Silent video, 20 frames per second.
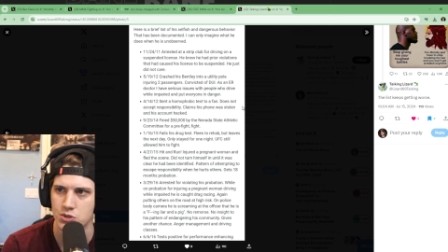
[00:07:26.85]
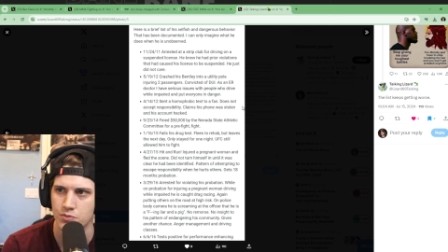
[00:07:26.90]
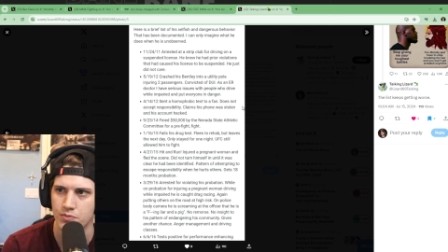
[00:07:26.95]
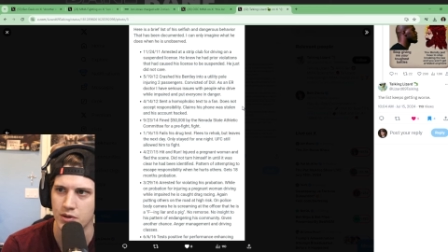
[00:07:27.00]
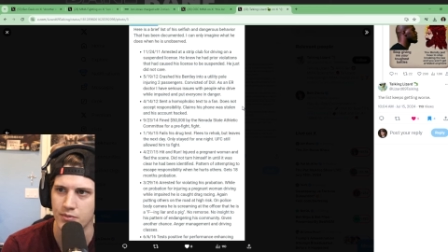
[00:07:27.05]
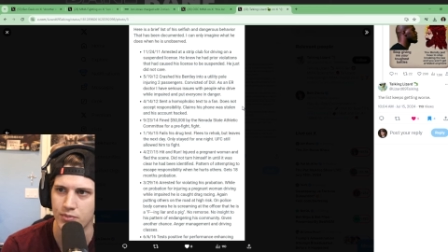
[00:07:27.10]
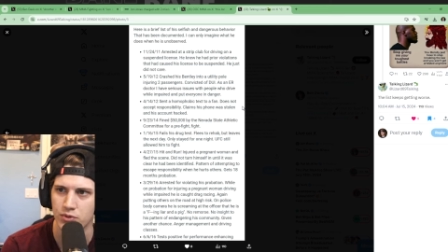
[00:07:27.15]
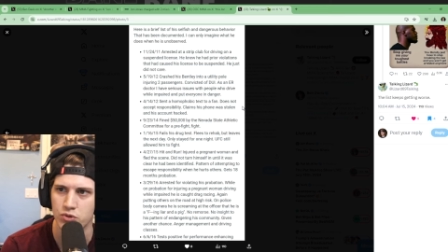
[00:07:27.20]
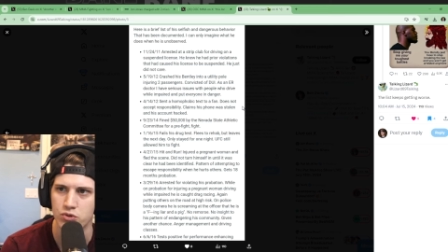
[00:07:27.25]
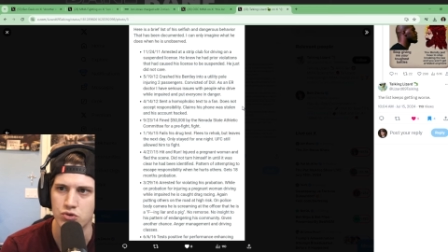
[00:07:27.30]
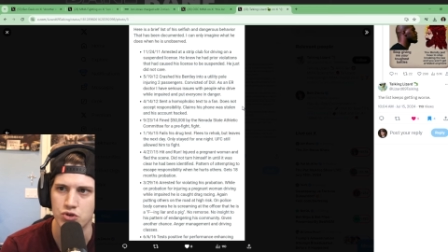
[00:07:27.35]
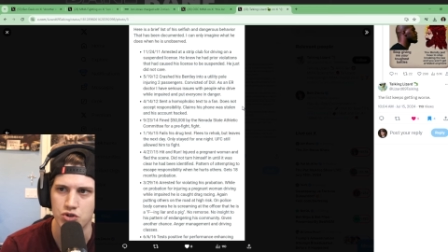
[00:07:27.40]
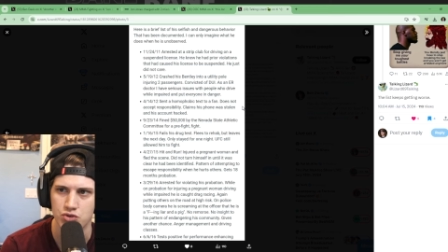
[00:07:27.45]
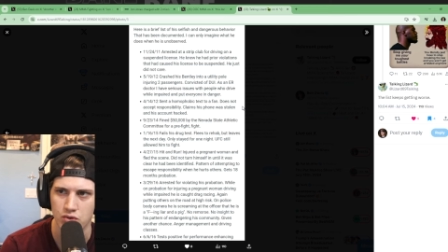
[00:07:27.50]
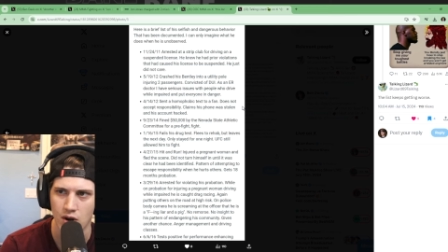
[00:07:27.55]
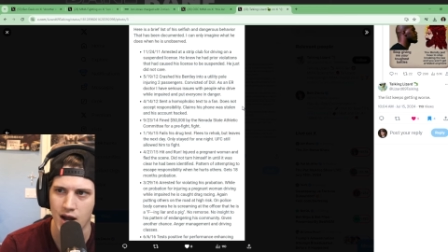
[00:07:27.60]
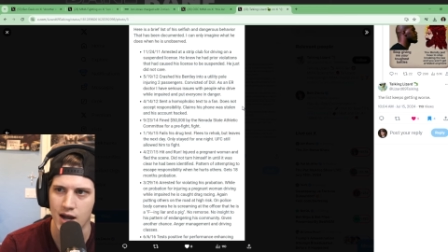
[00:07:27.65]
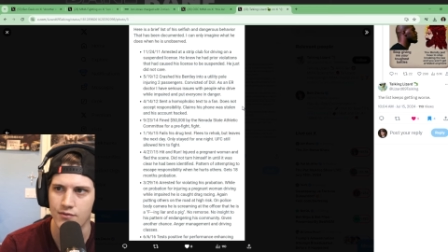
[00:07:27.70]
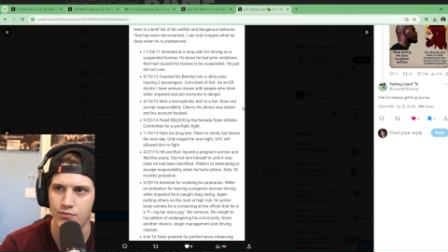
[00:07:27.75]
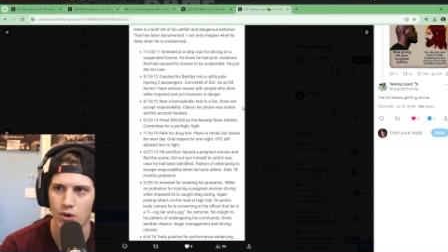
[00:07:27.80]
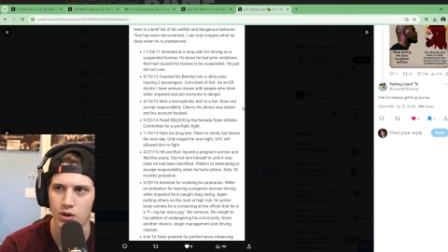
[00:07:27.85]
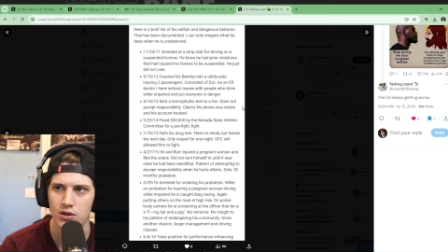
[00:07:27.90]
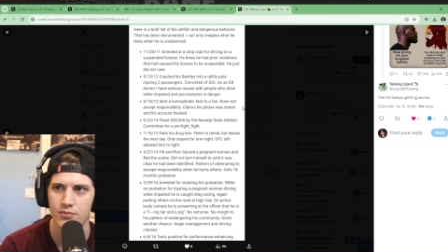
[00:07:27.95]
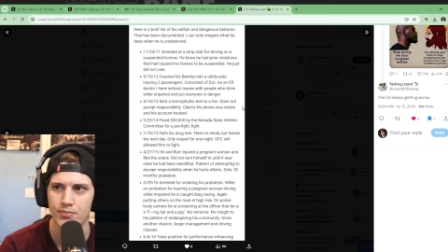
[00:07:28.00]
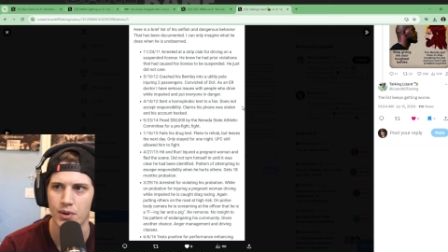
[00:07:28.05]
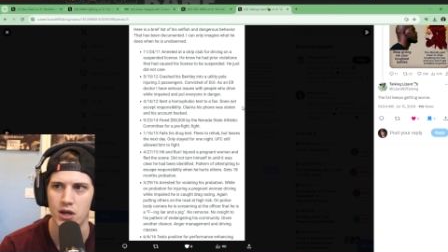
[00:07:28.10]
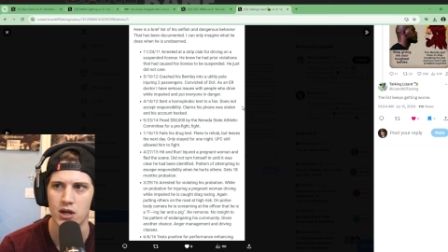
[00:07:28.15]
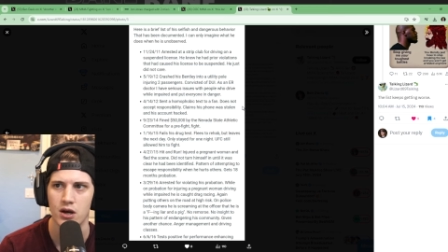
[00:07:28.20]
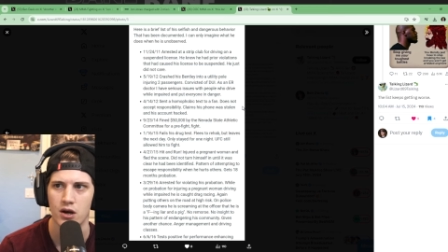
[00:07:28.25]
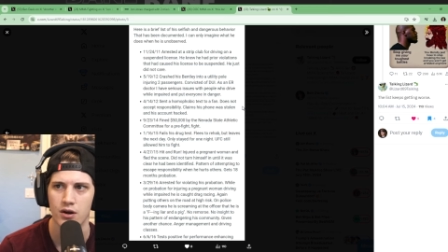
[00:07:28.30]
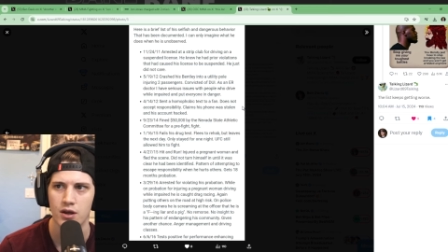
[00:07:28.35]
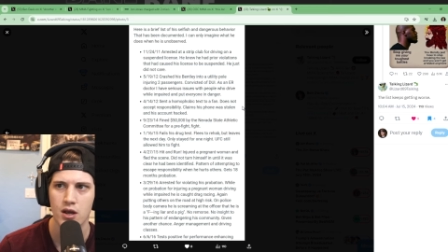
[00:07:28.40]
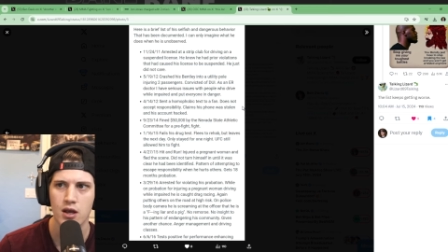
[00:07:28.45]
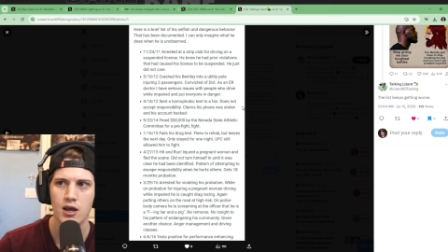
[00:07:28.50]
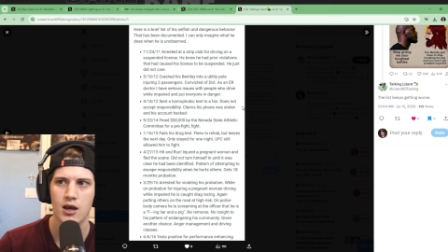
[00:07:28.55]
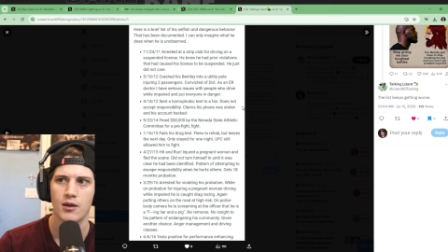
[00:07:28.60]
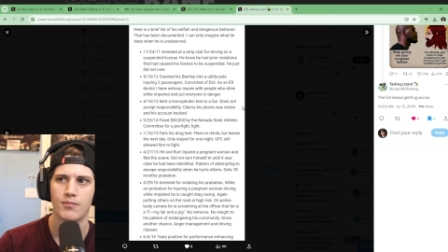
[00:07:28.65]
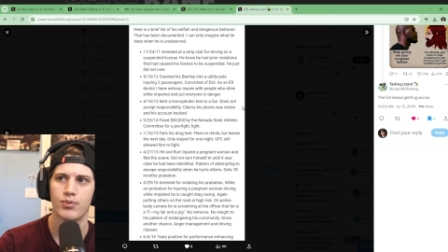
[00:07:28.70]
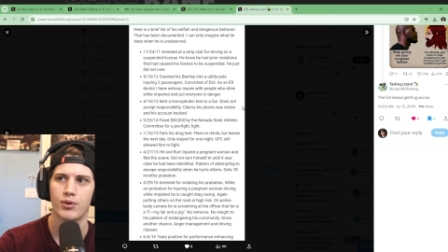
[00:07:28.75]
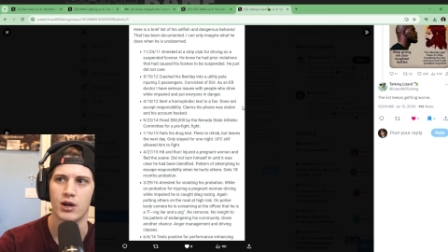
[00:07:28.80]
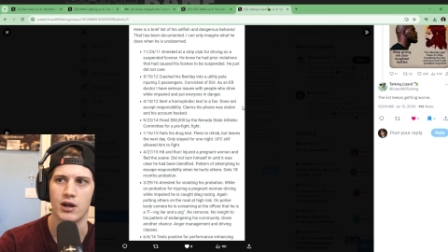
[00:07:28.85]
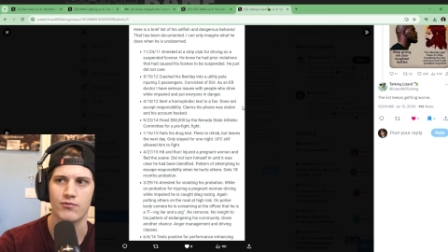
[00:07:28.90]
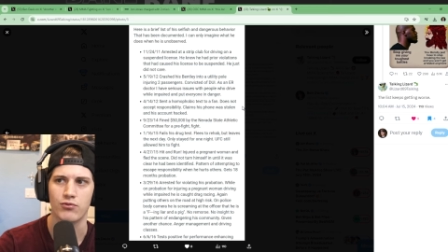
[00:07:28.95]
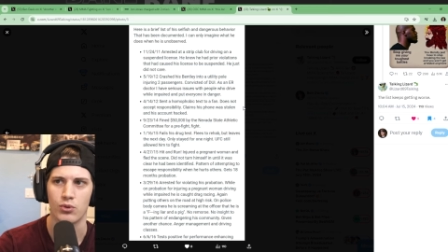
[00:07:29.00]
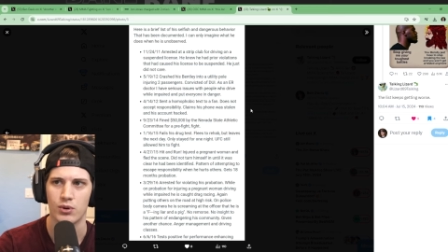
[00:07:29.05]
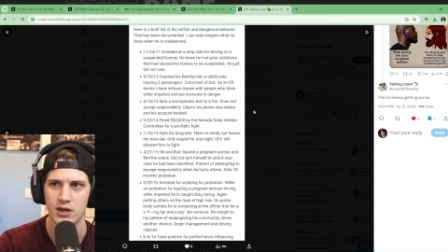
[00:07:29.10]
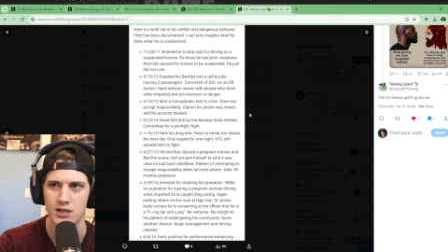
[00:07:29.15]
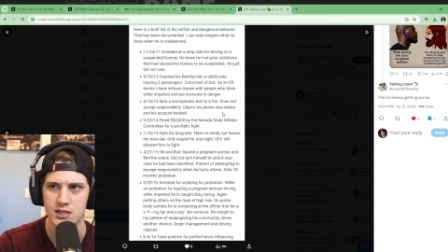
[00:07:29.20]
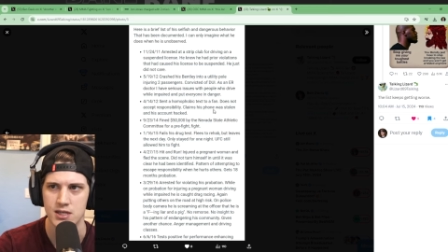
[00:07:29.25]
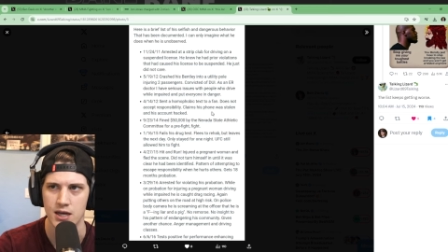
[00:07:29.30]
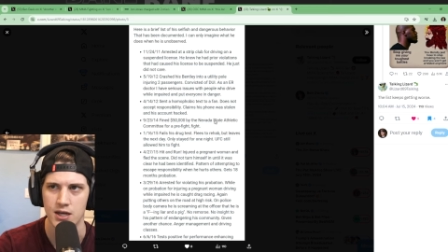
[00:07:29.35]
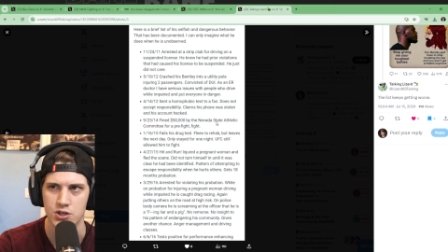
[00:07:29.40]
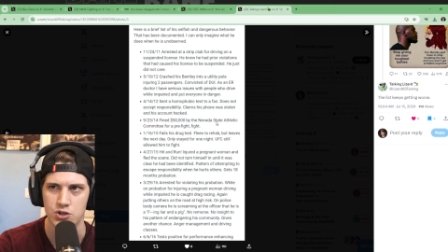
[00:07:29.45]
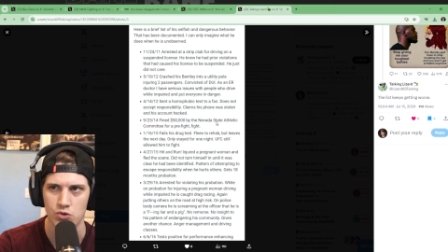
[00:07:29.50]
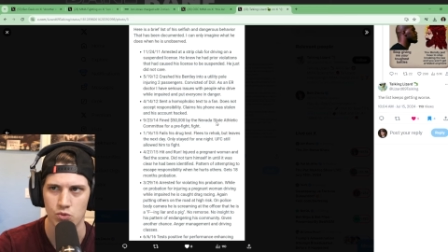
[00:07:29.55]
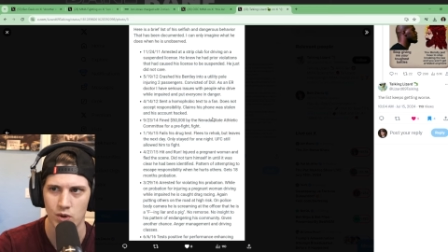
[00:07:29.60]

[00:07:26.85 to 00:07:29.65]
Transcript: with people who drive while impaired and put everyone in danger.